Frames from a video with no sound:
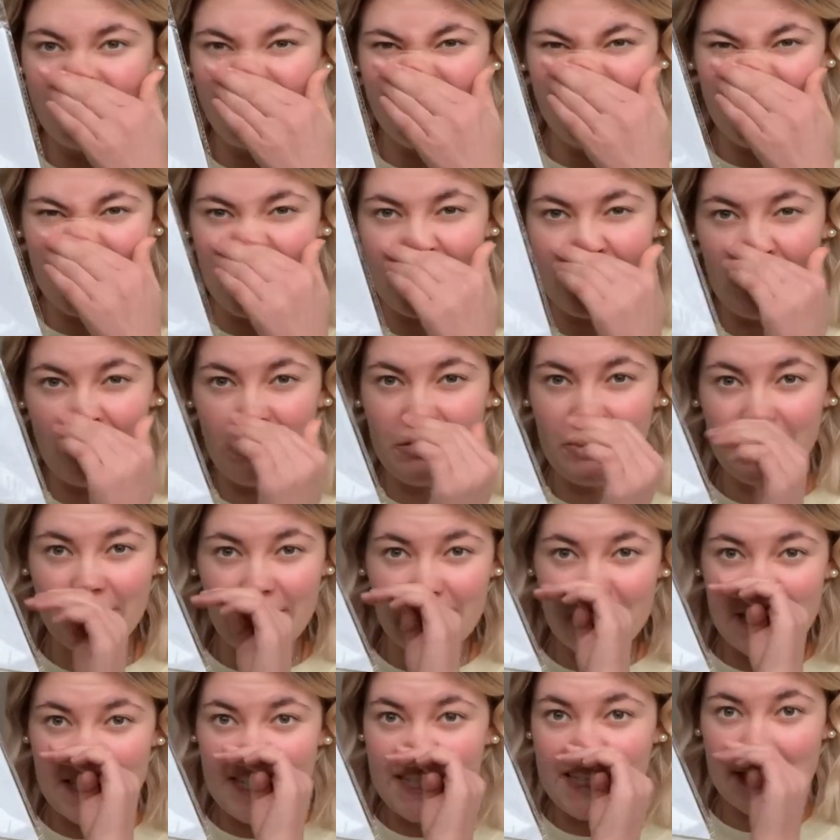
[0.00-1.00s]
And all you can
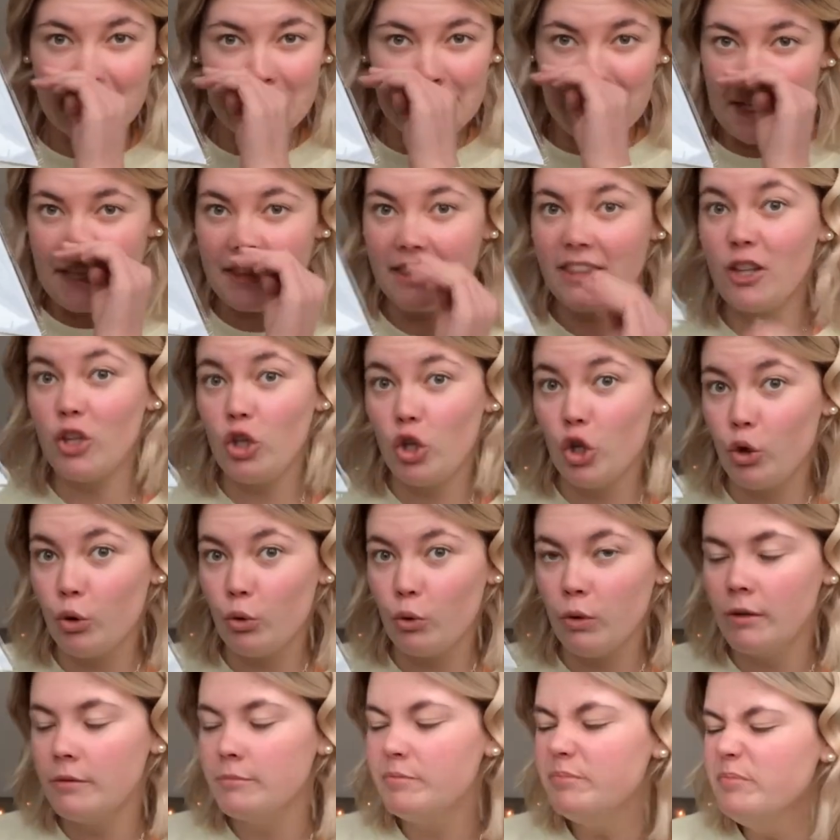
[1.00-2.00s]
see is like the
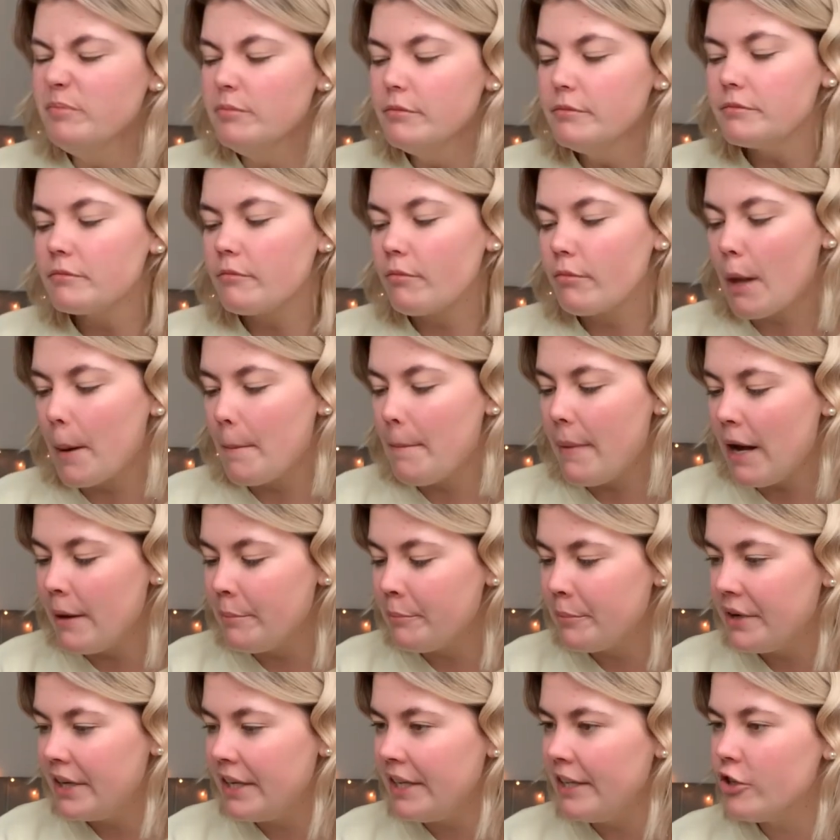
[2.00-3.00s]
U. But I'm
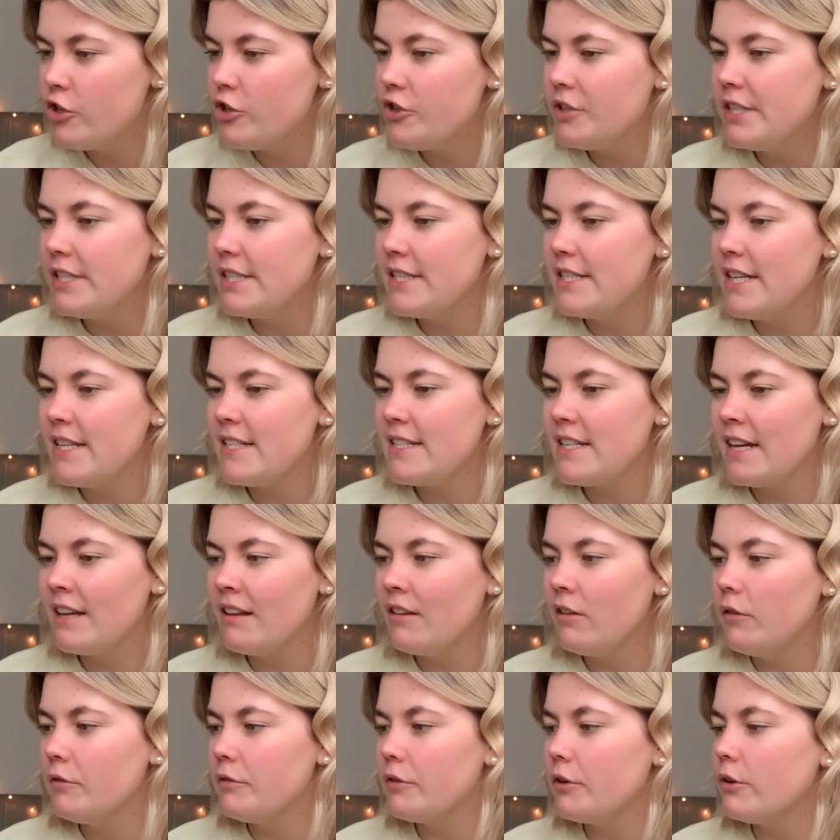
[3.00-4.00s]
pretty sure it says I
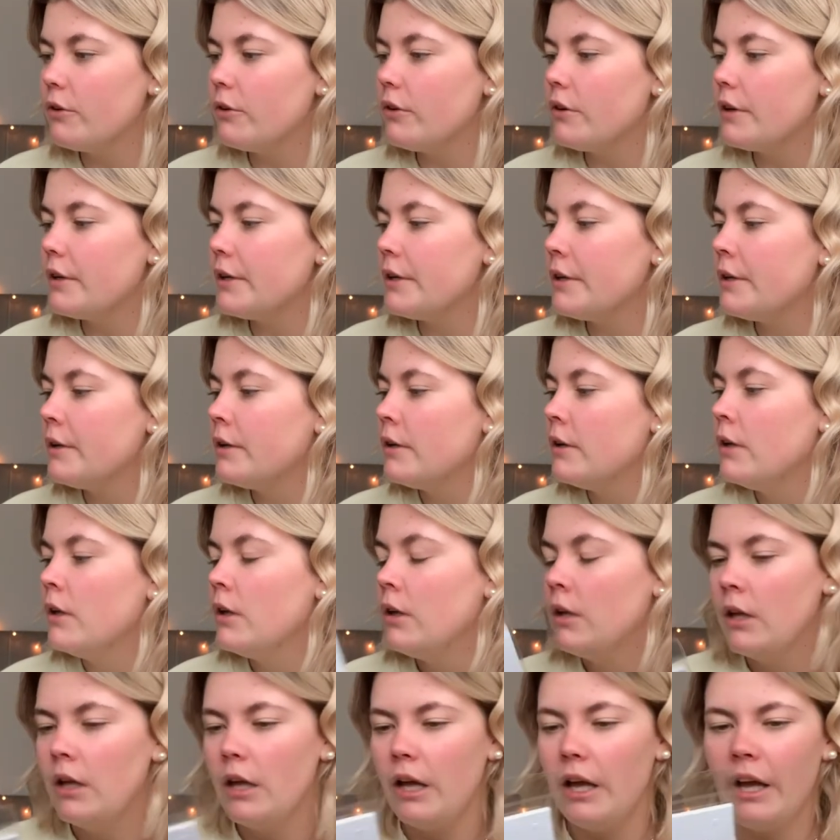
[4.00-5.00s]
love you on it.
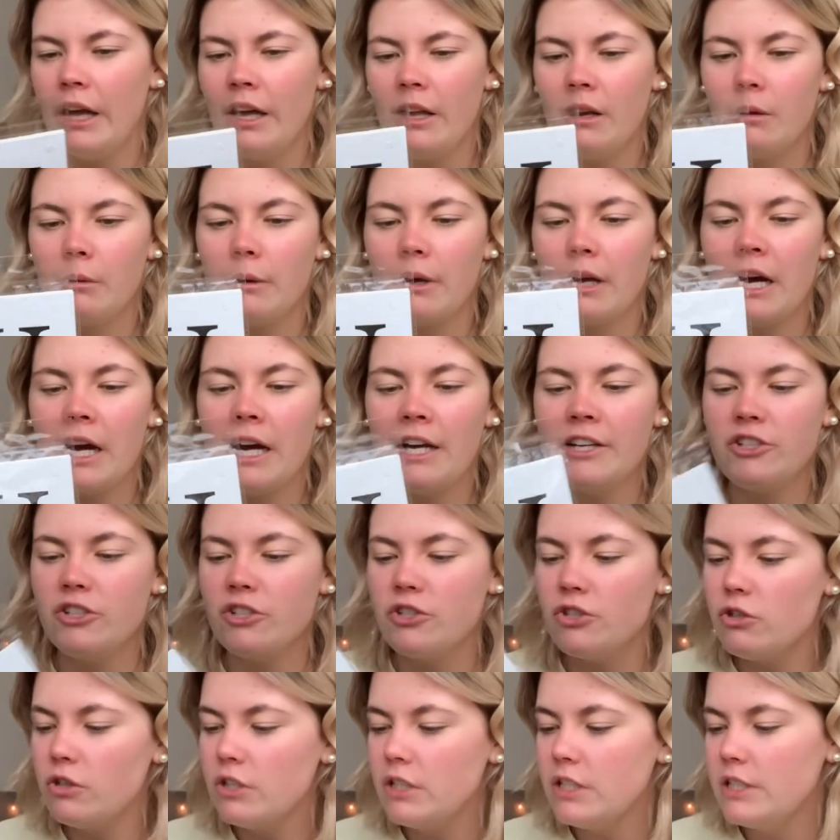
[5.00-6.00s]
Anyway, I just
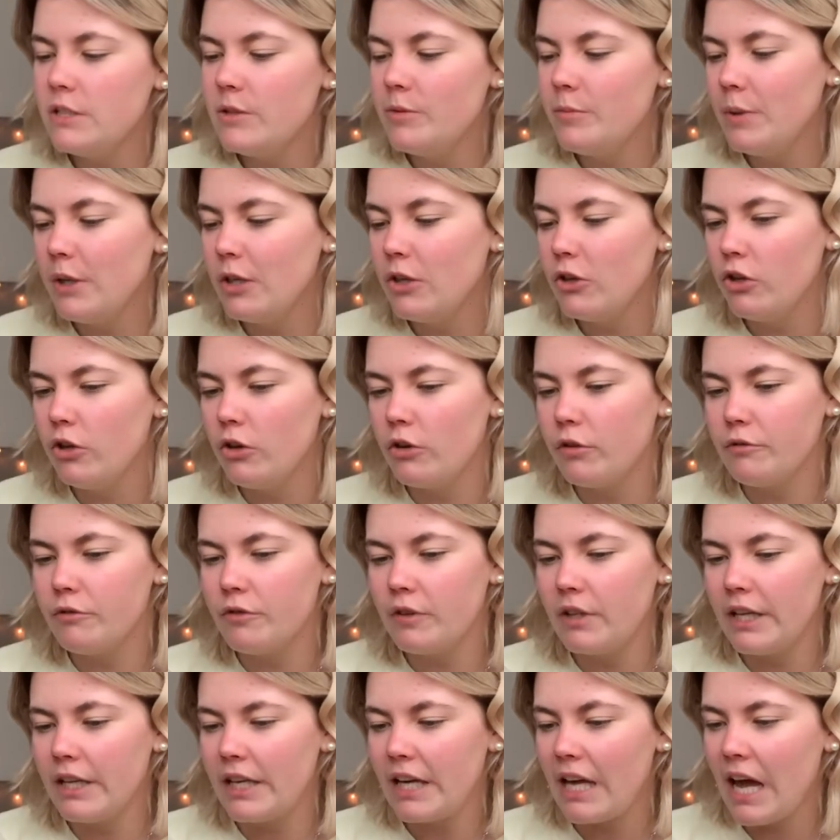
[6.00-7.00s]
thought this would be cute for
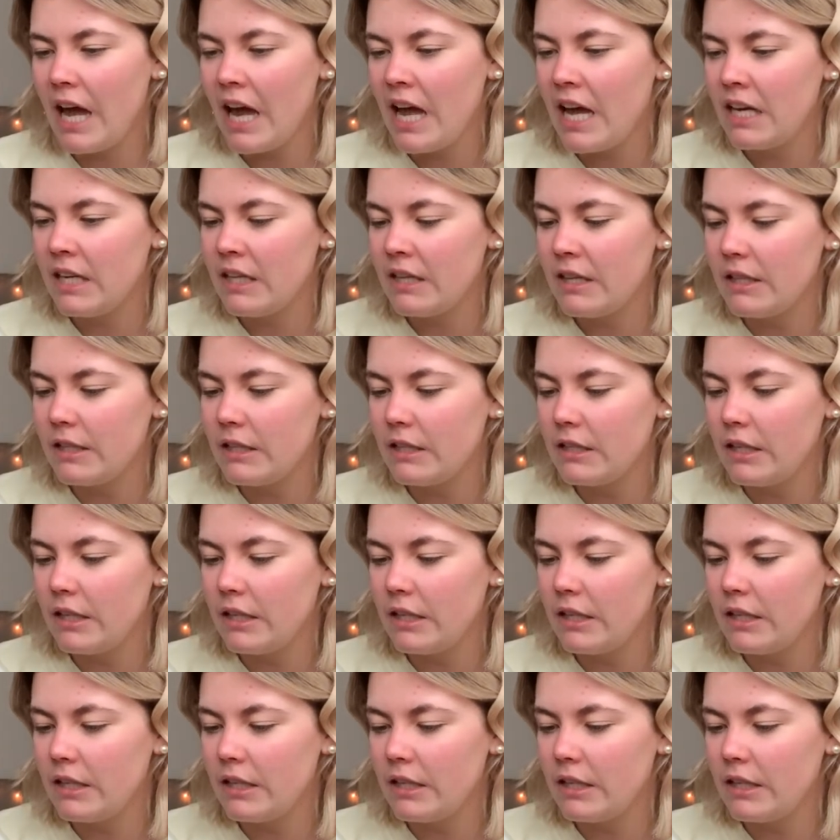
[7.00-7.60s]
like anything.